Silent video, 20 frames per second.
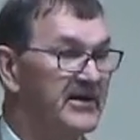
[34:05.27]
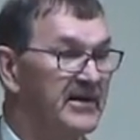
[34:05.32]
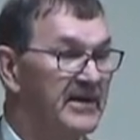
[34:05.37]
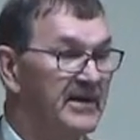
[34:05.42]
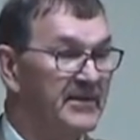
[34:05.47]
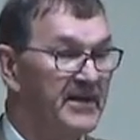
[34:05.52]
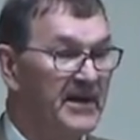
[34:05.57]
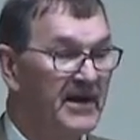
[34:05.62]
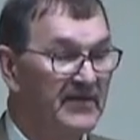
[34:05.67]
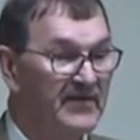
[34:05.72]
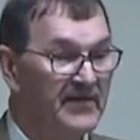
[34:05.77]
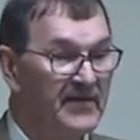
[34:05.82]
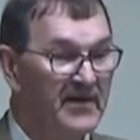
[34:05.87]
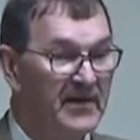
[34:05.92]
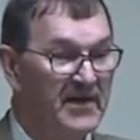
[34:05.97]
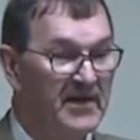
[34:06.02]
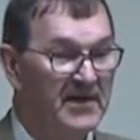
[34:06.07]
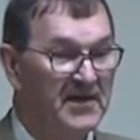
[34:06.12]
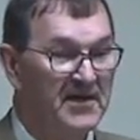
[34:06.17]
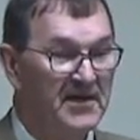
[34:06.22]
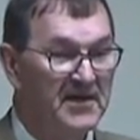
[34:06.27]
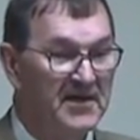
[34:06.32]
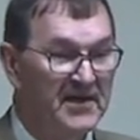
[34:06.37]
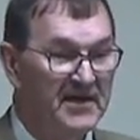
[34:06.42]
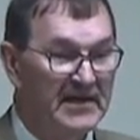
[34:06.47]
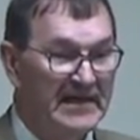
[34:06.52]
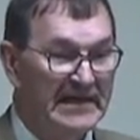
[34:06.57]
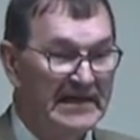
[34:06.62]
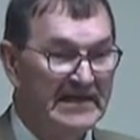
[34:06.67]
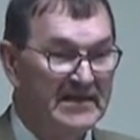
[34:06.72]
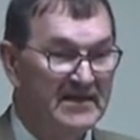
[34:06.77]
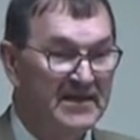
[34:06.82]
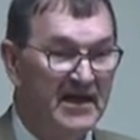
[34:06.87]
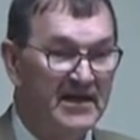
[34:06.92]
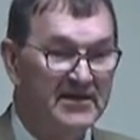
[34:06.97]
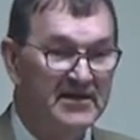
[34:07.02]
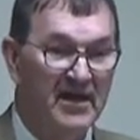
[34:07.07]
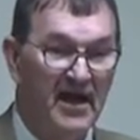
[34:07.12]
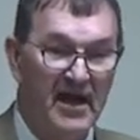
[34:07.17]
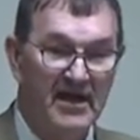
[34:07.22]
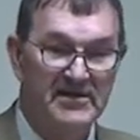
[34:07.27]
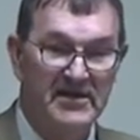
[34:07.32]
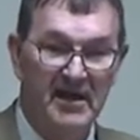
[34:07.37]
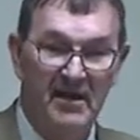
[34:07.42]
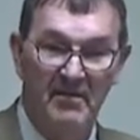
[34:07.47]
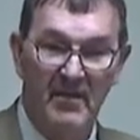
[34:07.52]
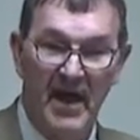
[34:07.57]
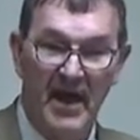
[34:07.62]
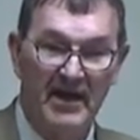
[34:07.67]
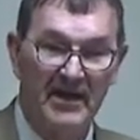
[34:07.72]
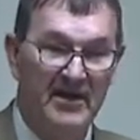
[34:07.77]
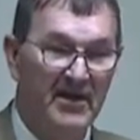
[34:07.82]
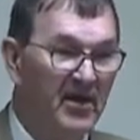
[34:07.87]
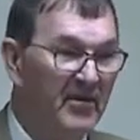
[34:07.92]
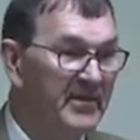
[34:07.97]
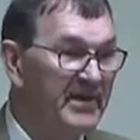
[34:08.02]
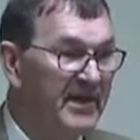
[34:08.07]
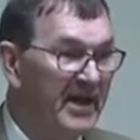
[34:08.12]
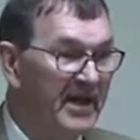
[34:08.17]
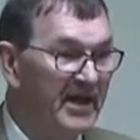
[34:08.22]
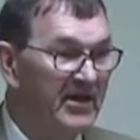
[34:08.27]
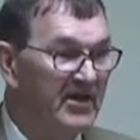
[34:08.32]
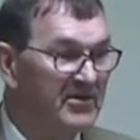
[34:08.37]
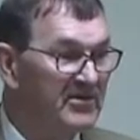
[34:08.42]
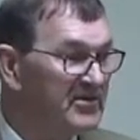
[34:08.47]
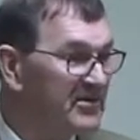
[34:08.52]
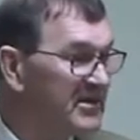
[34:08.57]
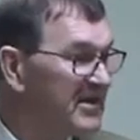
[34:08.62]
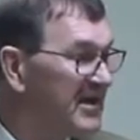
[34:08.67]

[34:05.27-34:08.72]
I mean, I've had guys come back and hunt me down